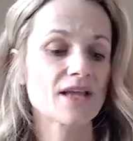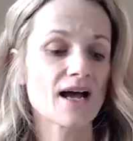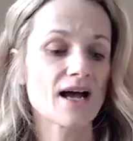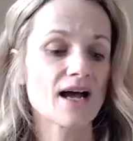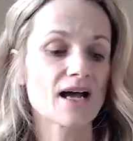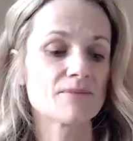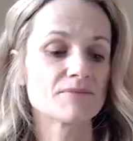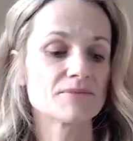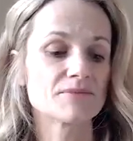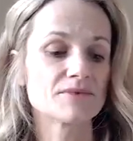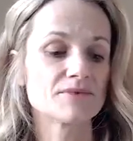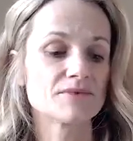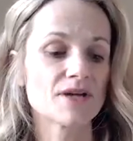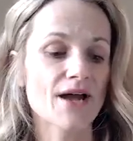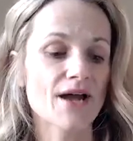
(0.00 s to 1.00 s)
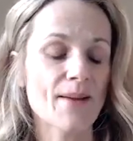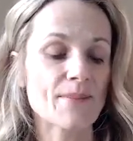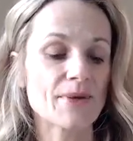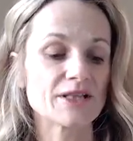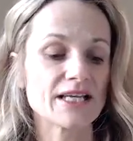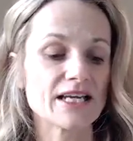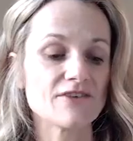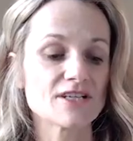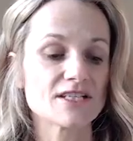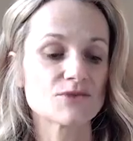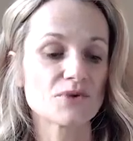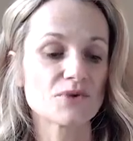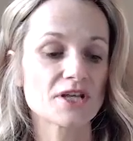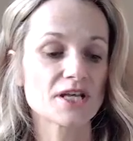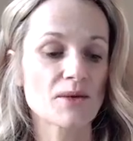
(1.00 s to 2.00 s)
I believe
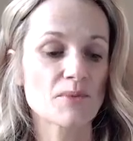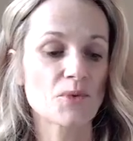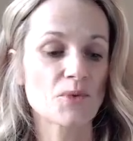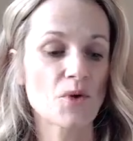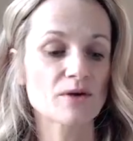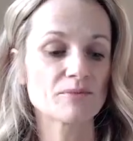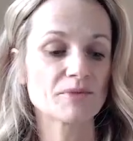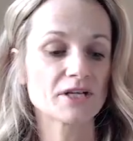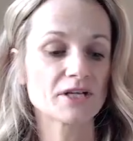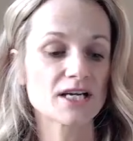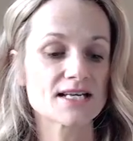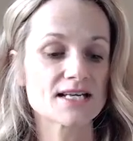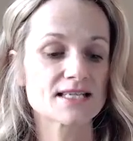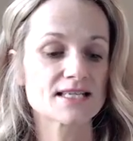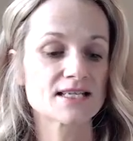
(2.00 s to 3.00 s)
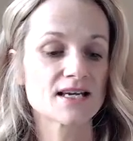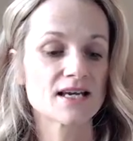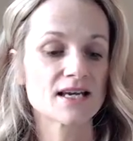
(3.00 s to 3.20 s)
it's really important because